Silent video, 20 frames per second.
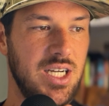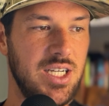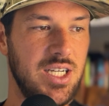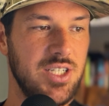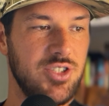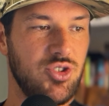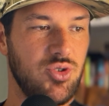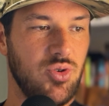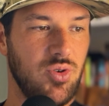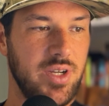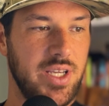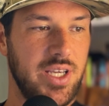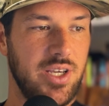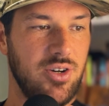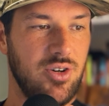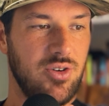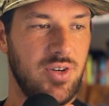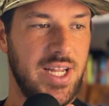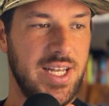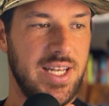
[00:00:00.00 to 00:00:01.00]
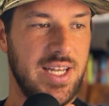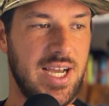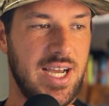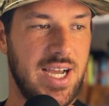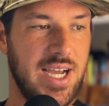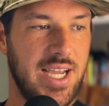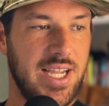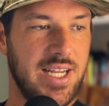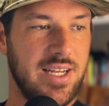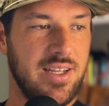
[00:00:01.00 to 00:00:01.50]
Troy Hill had
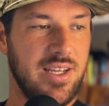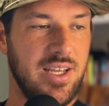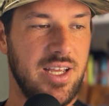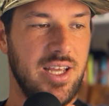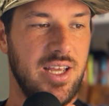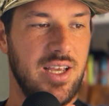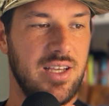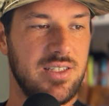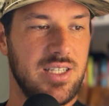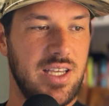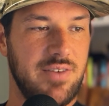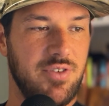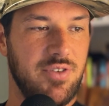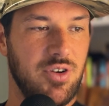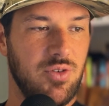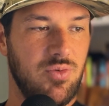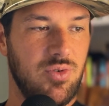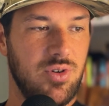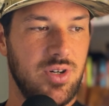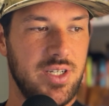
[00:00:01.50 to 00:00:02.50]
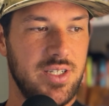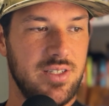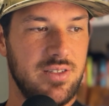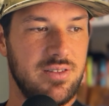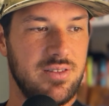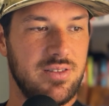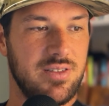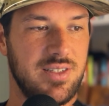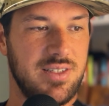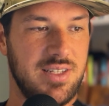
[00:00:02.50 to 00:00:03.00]
9. Xavier
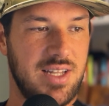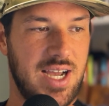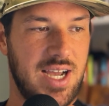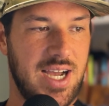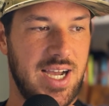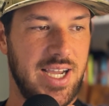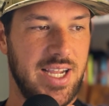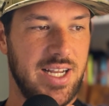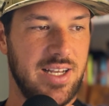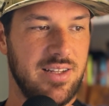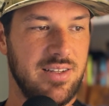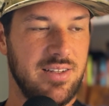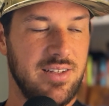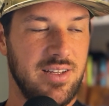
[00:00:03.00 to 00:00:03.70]
Woods, 9.